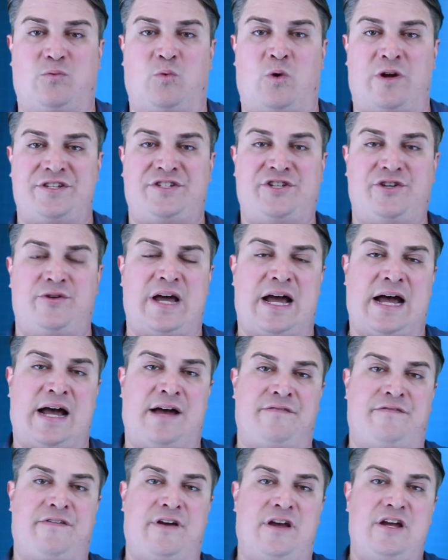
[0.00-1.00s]
Once you
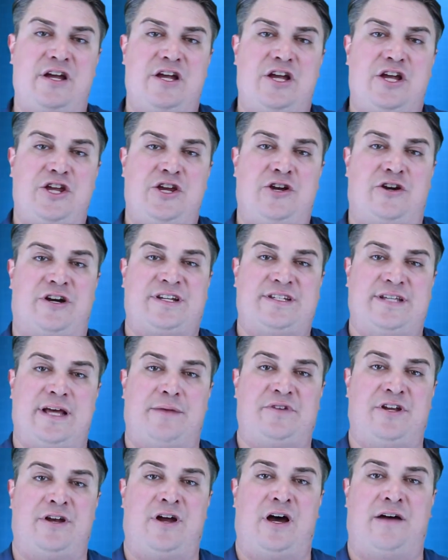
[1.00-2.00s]
have your
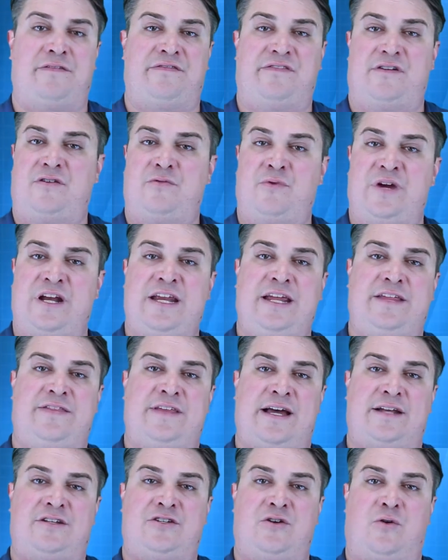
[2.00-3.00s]
accepted offer, we need
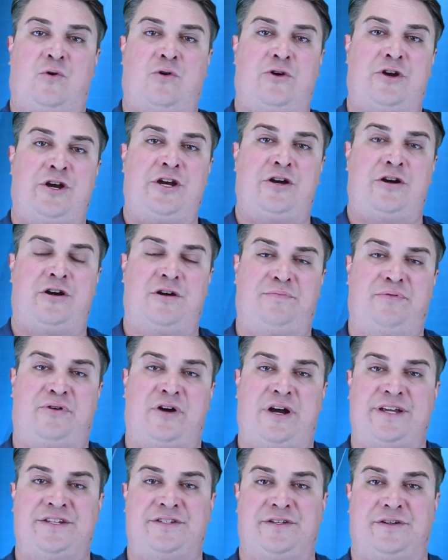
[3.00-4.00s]
that to order your
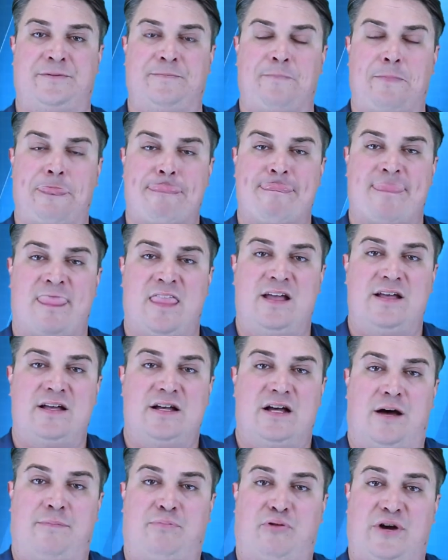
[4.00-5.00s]
appraisal.
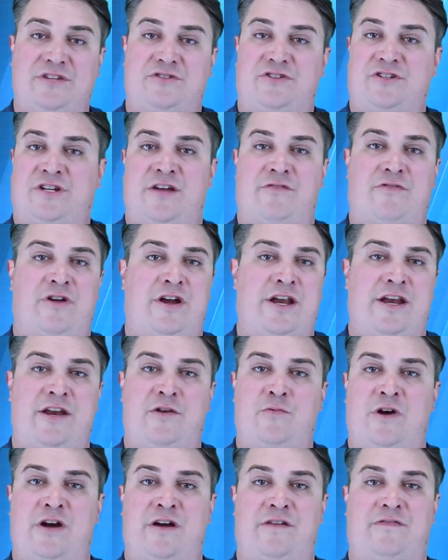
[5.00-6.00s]
Appraisals can run
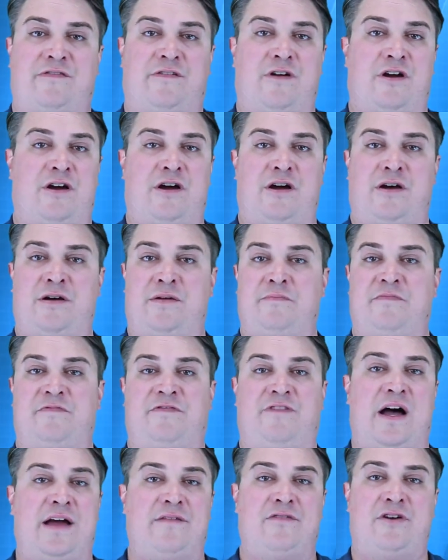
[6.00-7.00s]
anywhere from
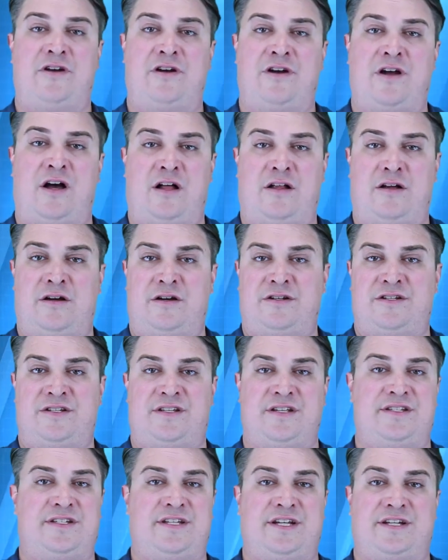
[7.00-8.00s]
$500
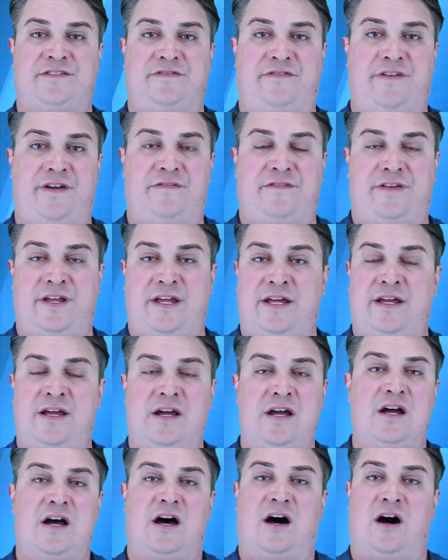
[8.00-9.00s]
to $650
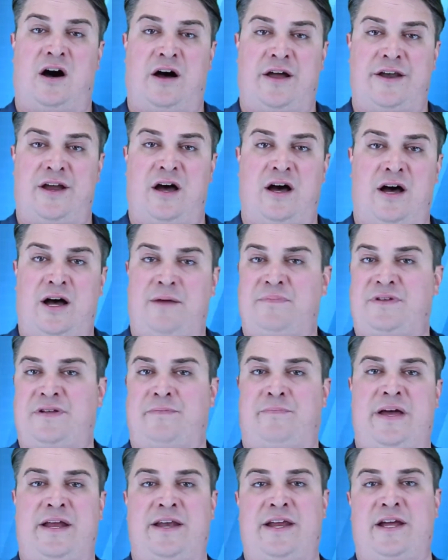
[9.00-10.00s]
on up,
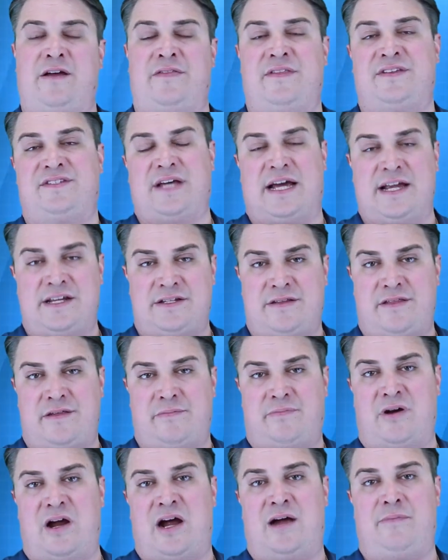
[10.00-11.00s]
depending on the size of
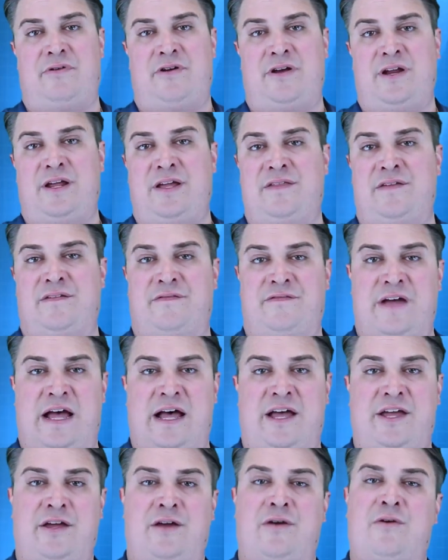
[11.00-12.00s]
the property, the
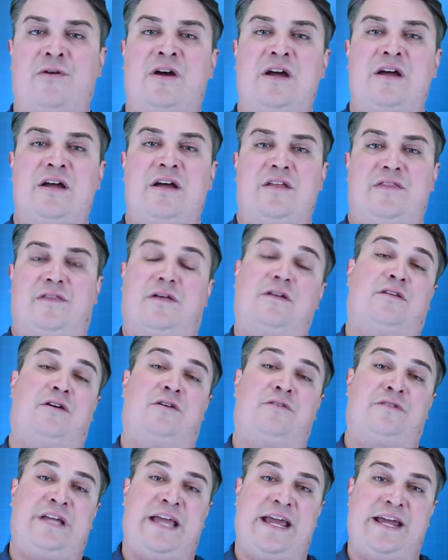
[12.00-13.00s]
value, the
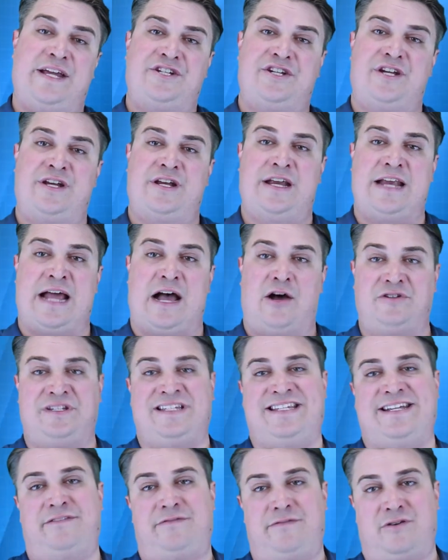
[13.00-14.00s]
location, and how
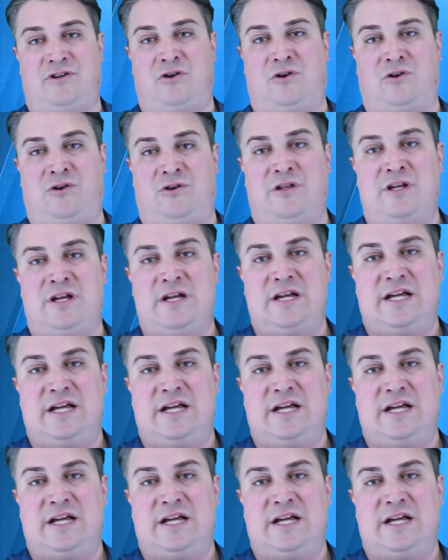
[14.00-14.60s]
difficult